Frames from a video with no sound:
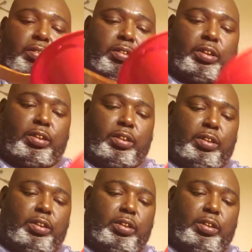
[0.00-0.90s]
So
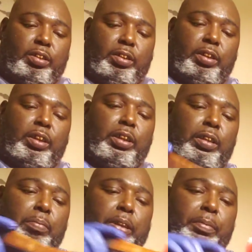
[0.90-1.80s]
let's just
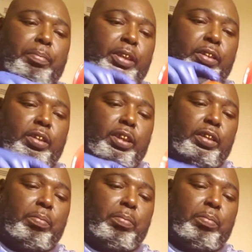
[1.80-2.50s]
make